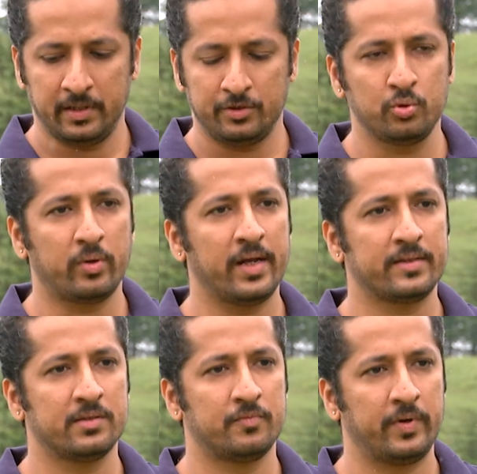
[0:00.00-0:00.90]
In a shoot like
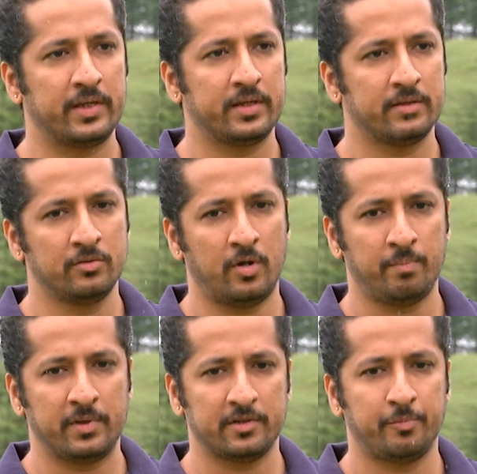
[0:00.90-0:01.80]
this, where there is not
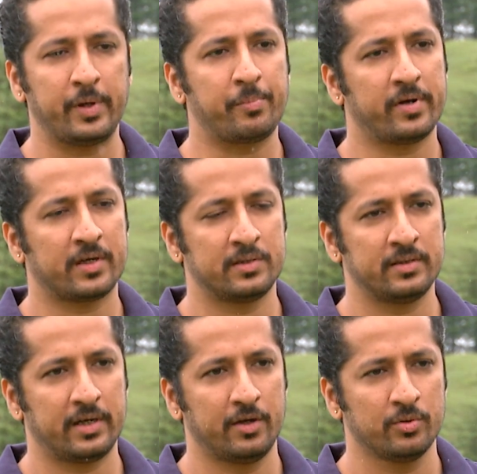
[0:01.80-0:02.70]
much of pre-production
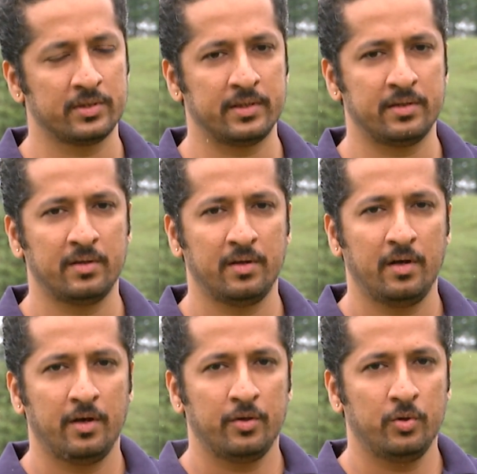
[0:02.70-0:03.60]
that goes in,
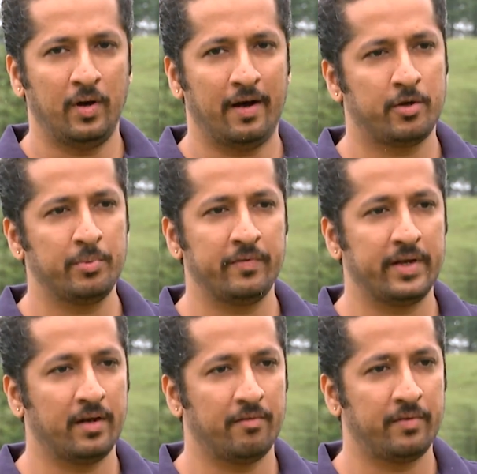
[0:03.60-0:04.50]
you have to be
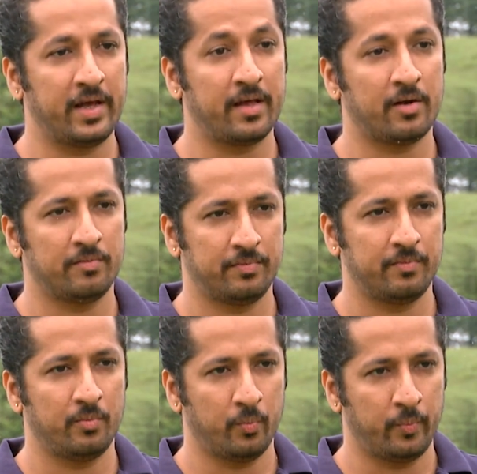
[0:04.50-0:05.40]
very aware of
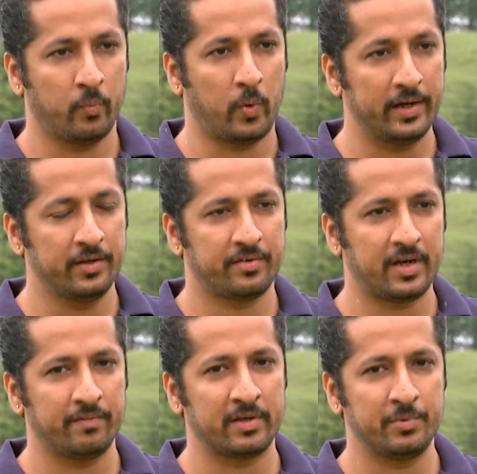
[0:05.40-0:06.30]
while you're
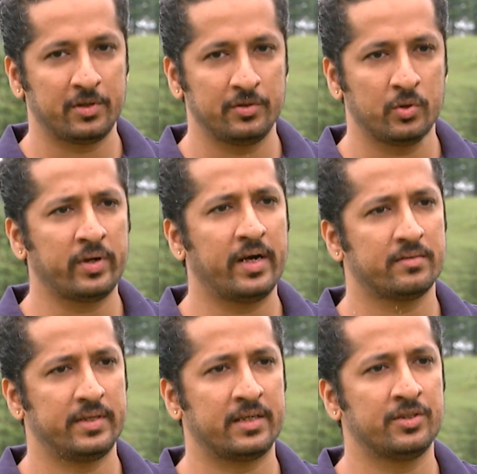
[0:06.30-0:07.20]
traveling, because you don't get a
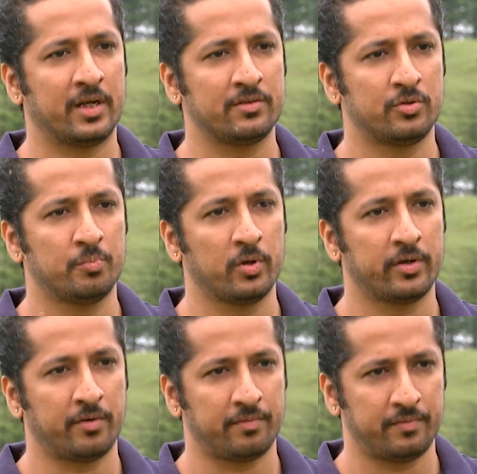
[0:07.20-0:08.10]
second chance to pull
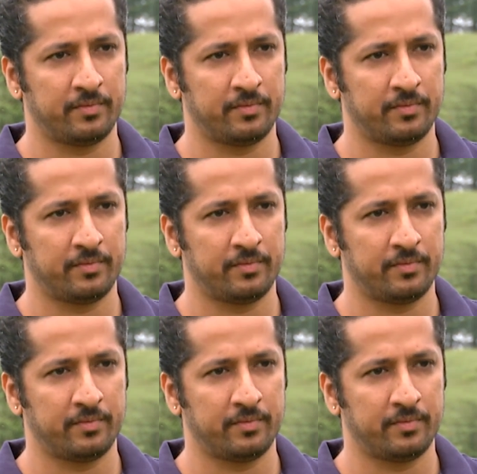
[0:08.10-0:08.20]
it off,